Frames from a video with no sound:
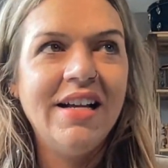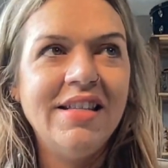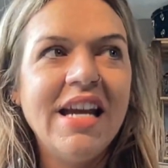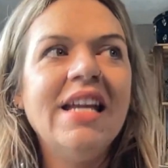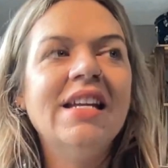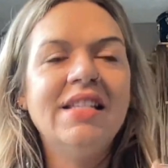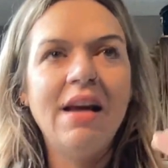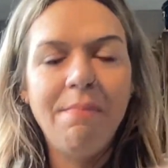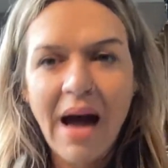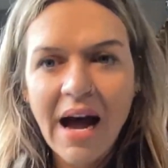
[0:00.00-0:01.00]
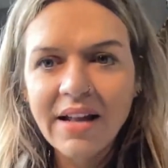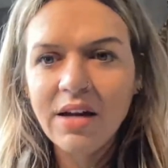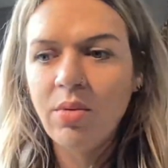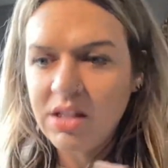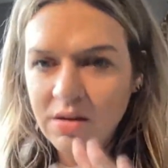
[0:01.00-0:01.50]
taking a step back,
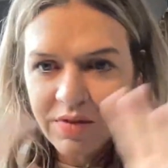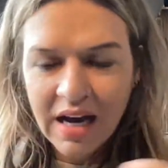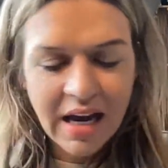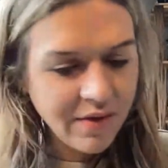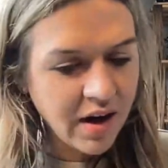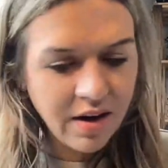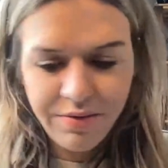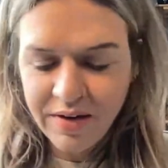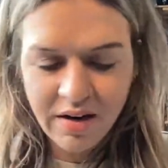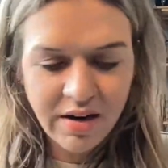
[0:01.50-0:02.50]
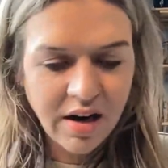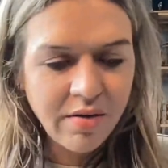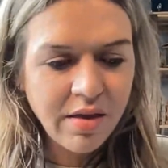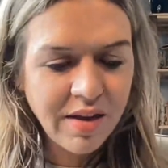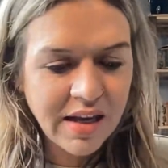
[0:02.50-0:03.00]
like once you've kind of got it figured
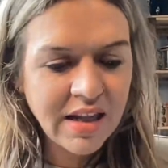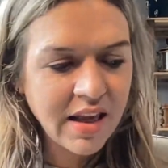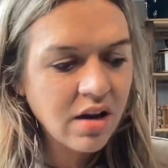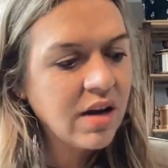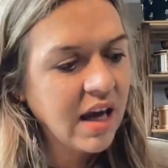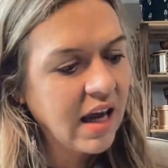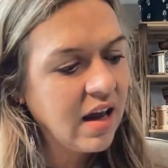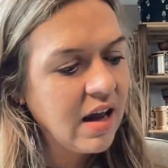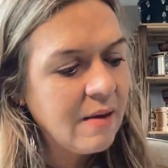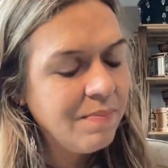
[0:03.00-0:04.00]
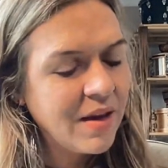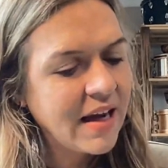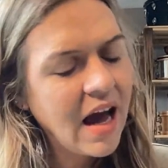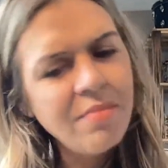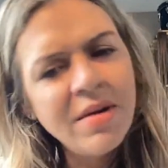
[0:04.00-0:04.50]
out and thinking like, okay,
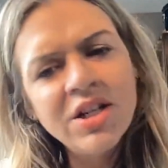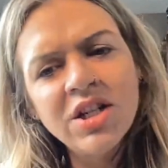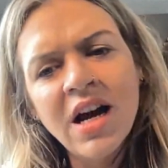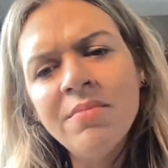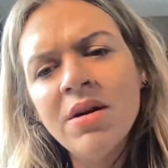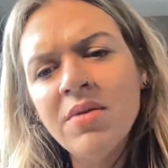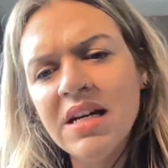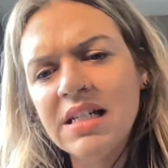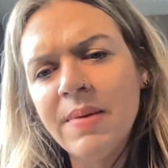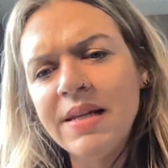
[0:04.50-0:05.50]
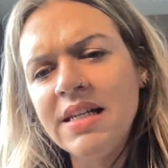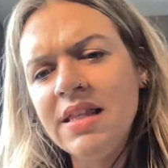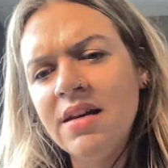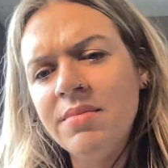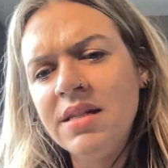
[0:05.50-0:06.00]
like, how much time are we
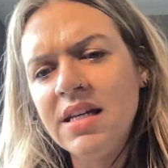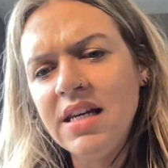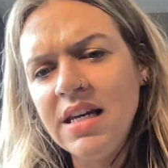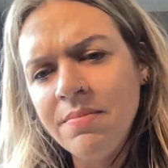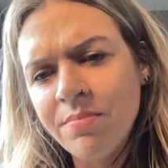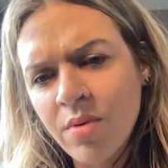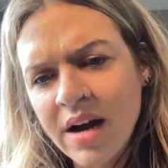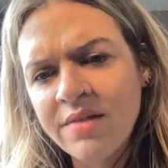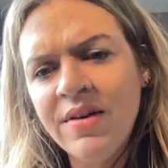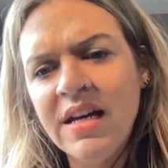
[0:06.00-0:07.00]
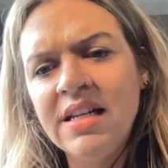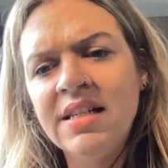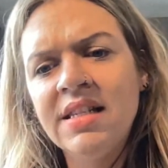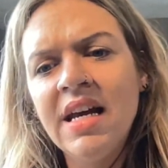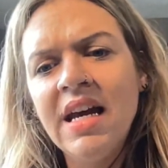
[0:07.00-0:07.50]
expecting them to eat
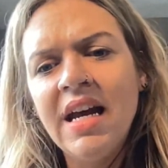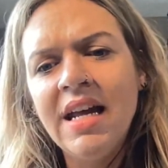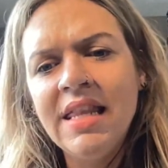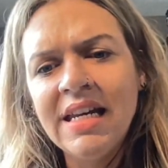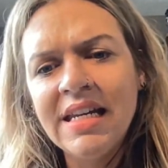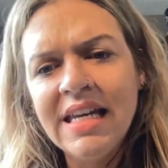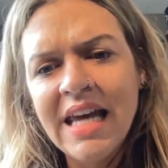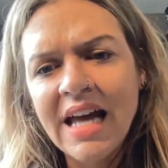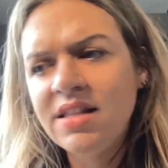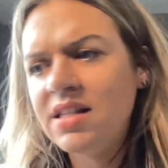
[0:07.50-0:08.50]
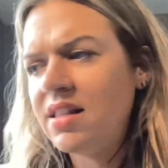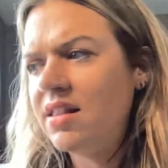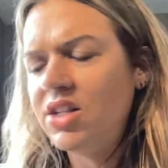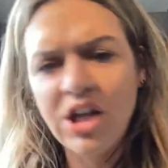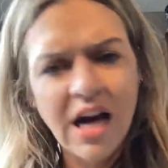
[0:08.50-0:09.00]
breakfast and then get to
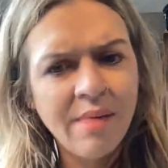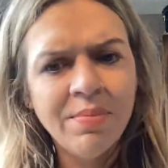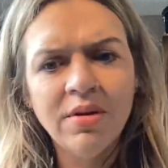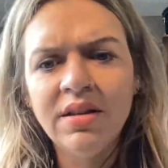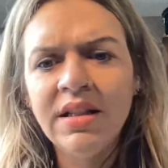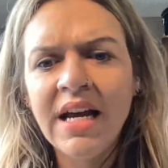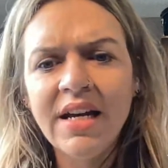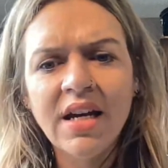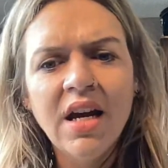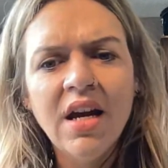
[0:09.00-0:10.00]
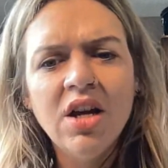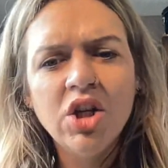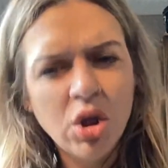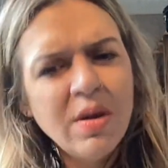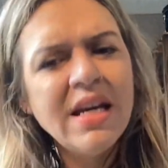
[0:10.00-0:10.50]
the chapel? Like,
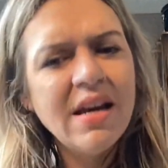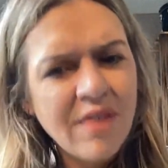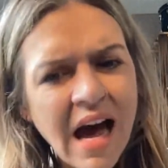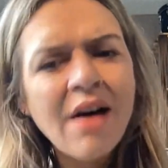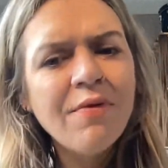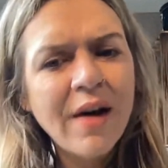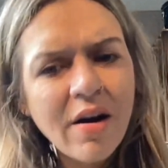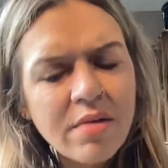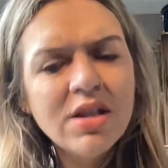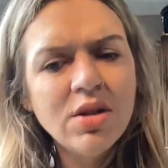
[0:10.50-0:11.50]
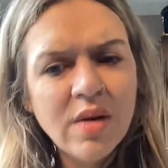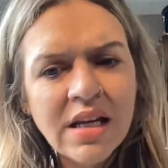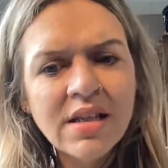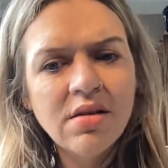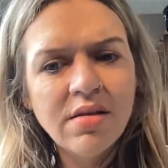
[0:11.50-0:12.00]
should we give a half hour in
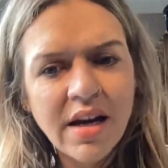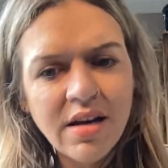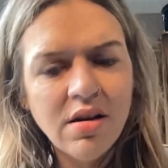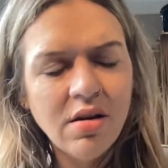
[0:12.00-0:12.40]
between so that,